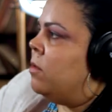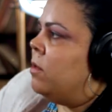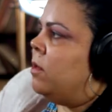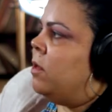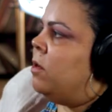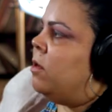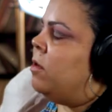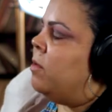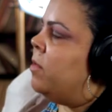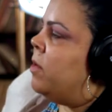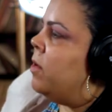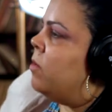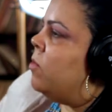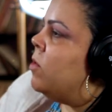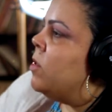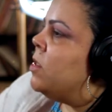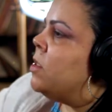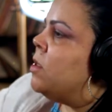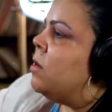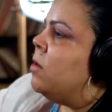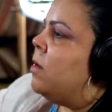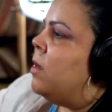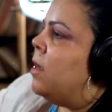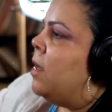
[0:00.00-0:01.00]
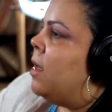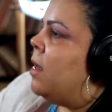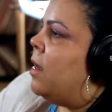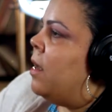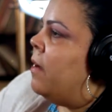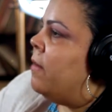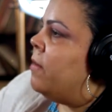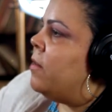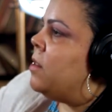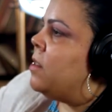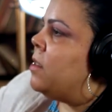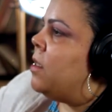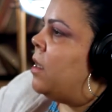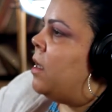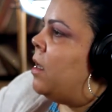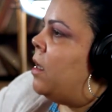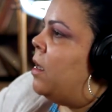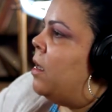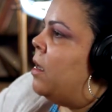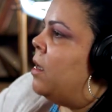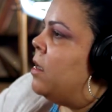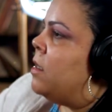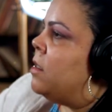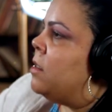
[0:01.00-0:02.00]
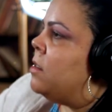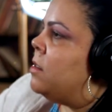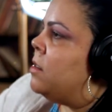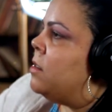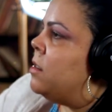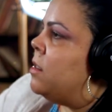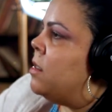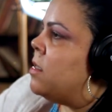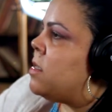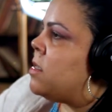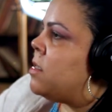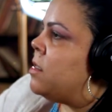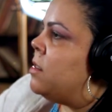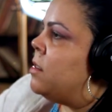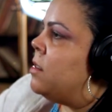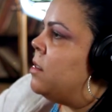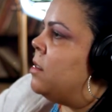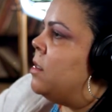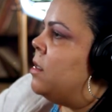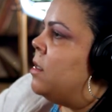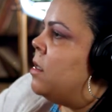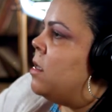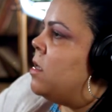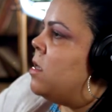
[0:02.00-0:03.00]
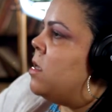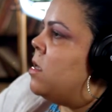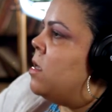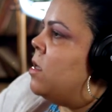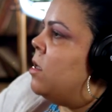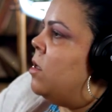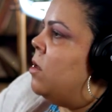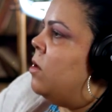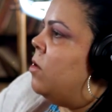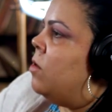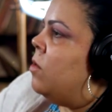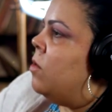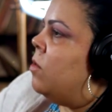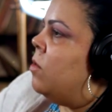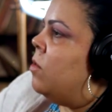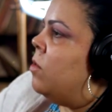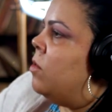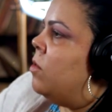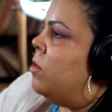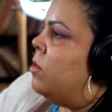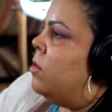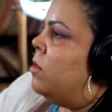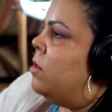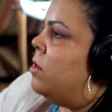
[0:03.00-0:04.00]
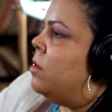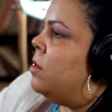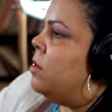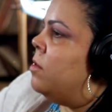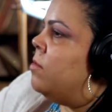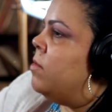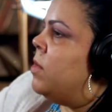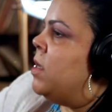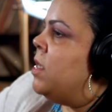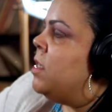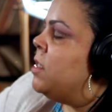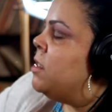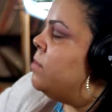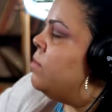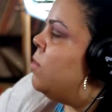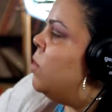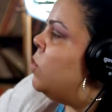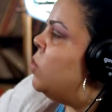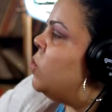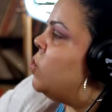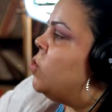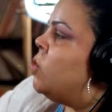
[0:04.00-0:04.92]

but what's going on, I have to say, is his most